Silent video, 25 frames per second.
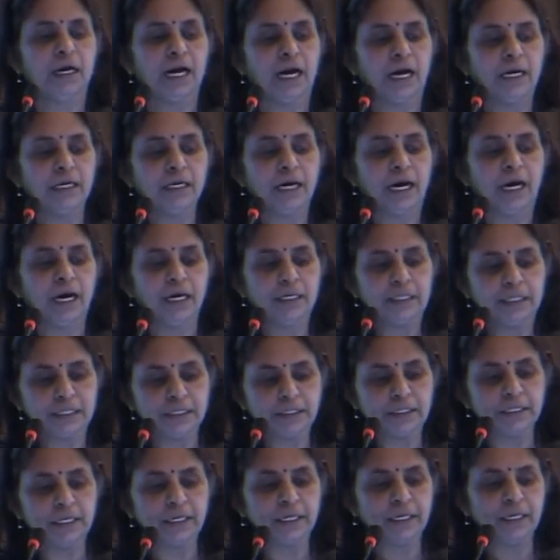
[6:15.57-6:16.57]
and under
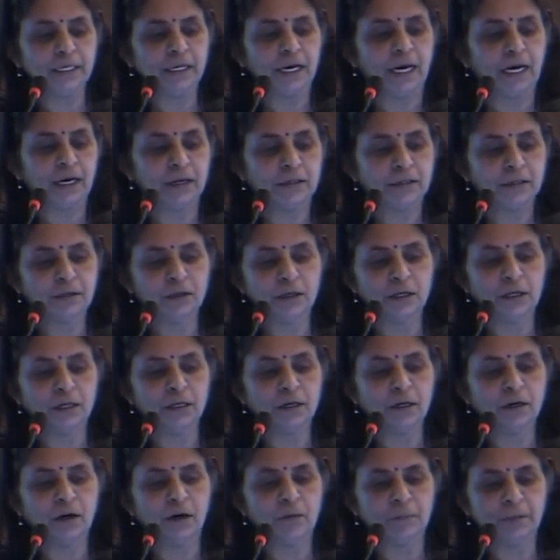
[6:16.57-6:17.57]
the
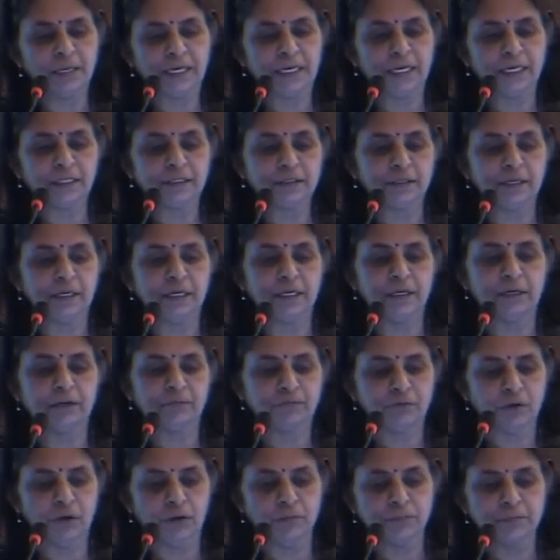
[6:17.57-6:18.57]
obligatory
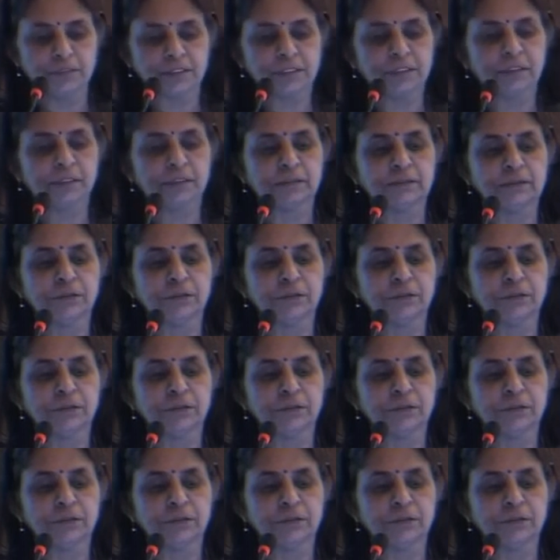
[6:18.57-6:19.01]
reforms,